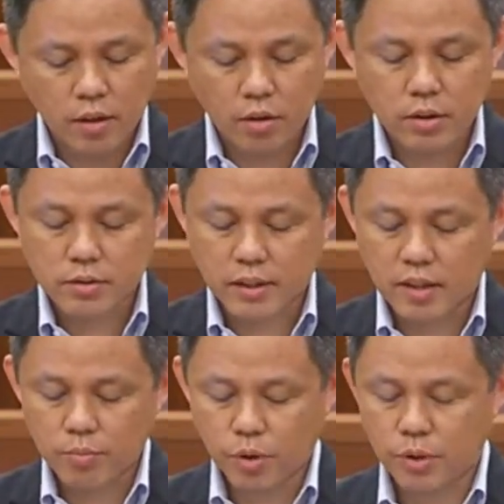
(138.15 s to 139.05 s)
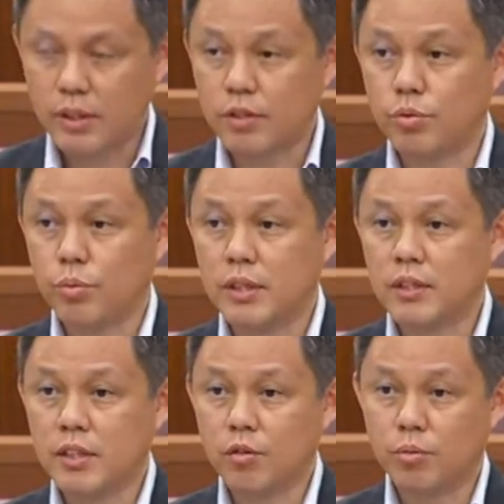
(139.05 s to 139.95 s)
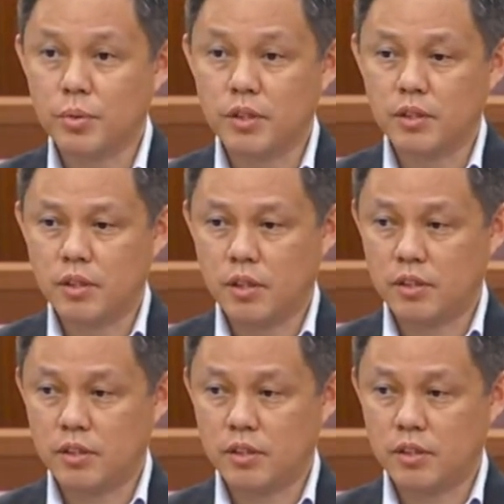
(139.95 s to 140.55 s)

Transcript: On the second point, as to whether there will be